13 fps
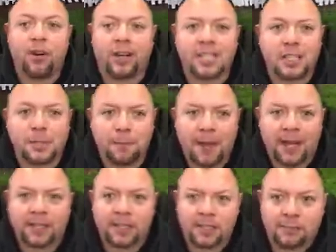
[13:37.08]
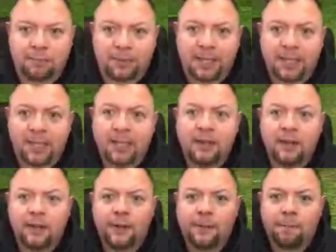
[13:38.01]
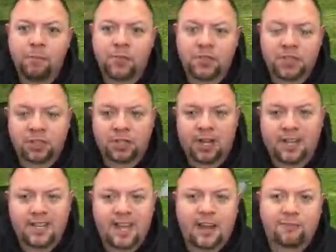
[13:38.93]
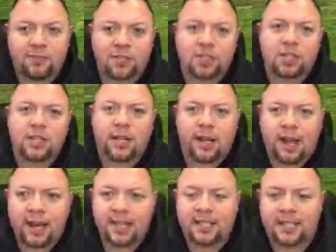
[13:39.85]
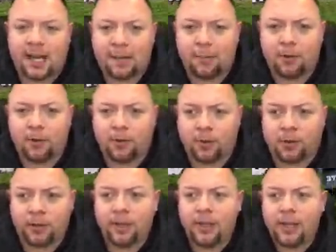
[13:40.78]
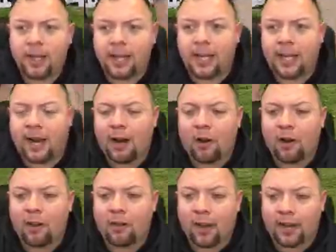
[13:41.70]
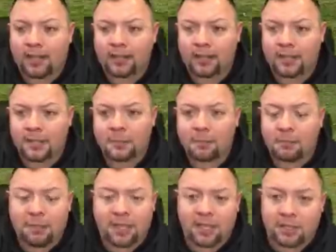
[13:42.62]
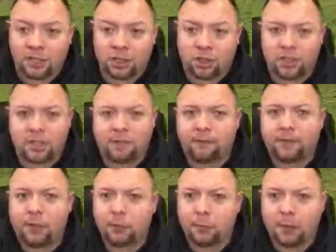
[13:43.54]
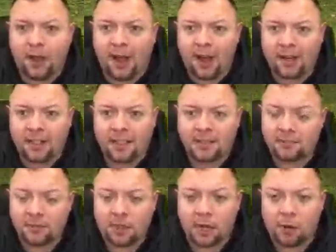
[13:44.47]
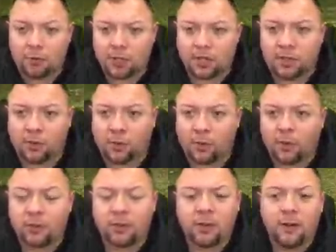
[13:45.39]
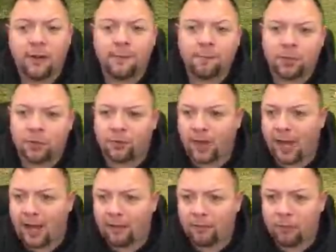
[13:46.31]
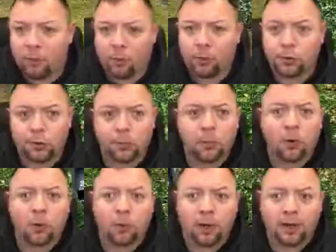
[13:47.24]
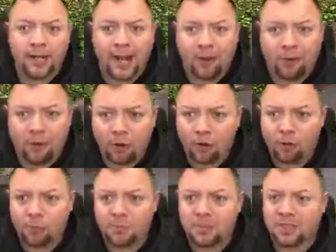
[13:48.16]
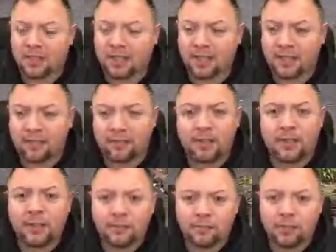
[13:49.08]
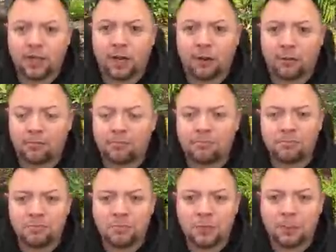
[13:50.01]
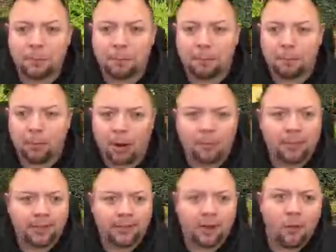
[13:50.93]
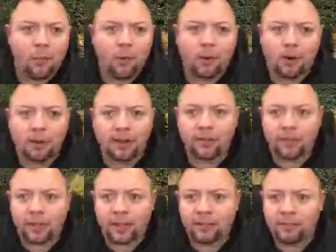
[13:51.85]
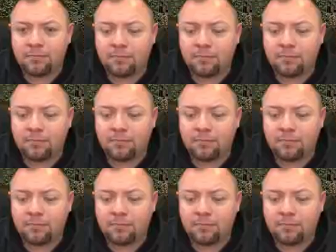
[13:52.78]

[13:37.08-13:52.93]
expect it to be to have such a nice neighborhood in an area like this, because just a few blocks, to the north, you've got older, more rundown homes that, you probably don't want to live in,